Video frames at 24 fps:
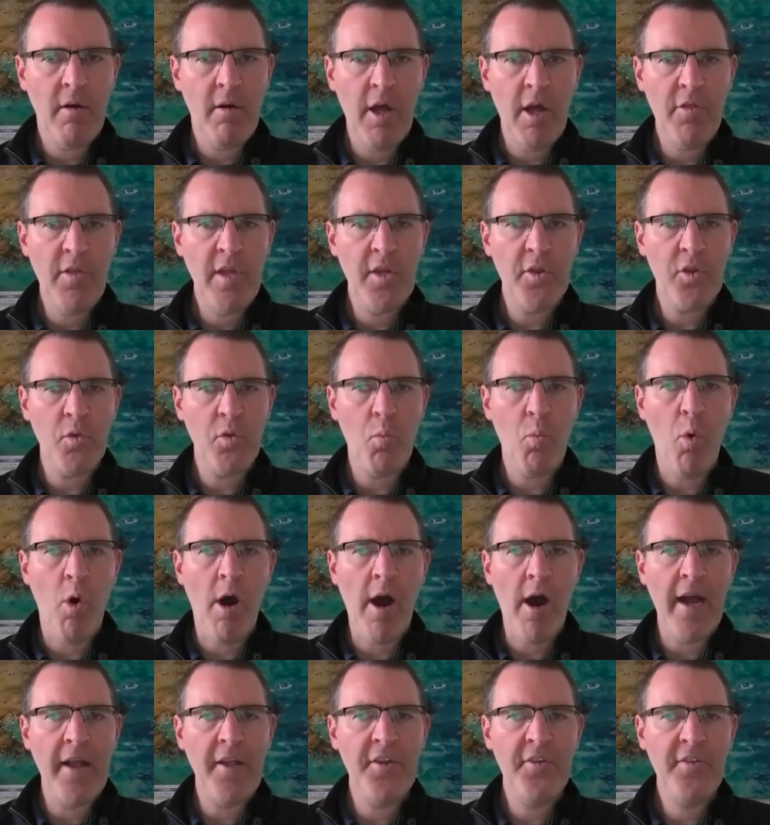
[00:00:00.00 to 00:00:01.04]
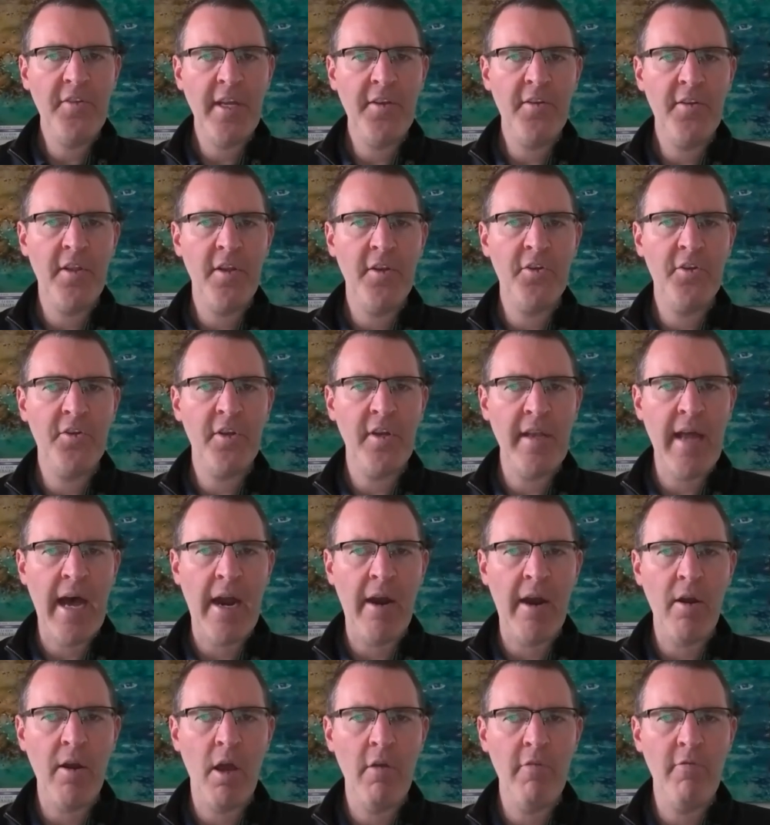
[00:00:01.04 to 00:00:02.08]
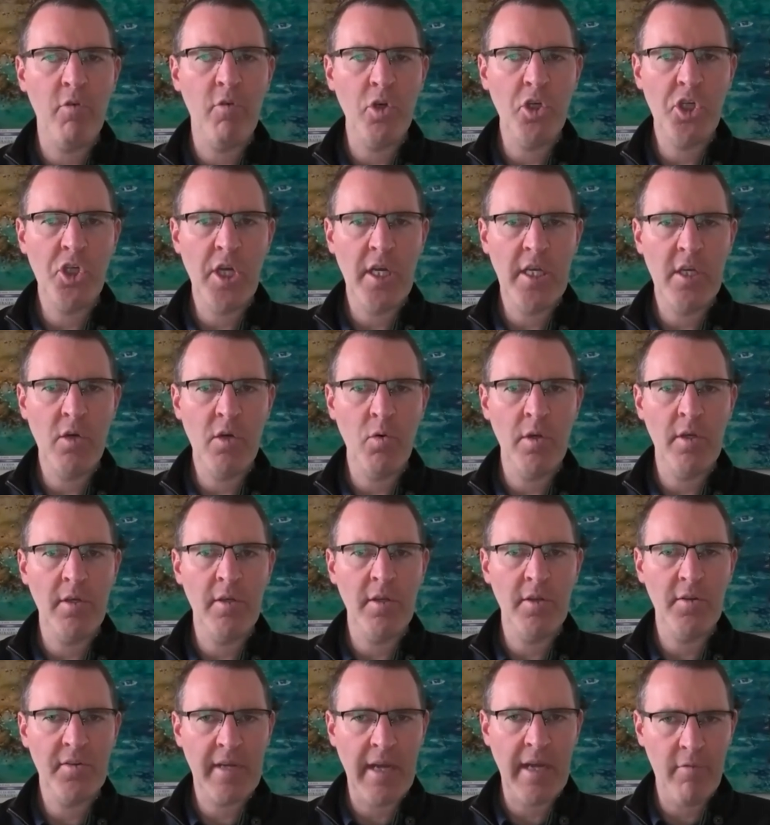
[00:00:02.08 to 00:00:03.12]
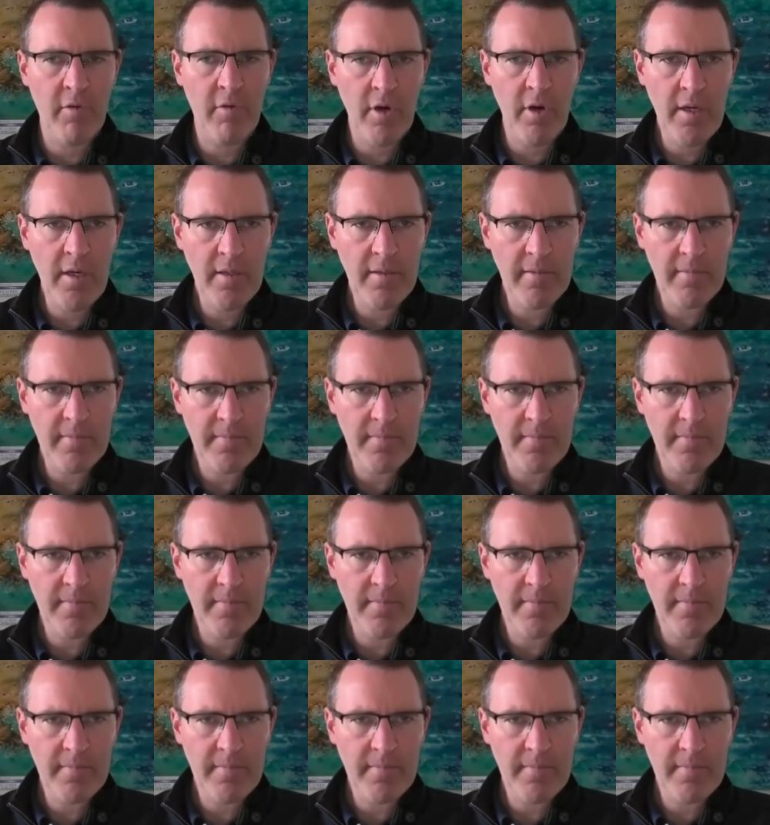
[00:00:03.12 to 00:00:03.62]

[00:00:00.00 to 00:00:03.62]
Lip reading: I think the why sets the scenario for genuine discovery.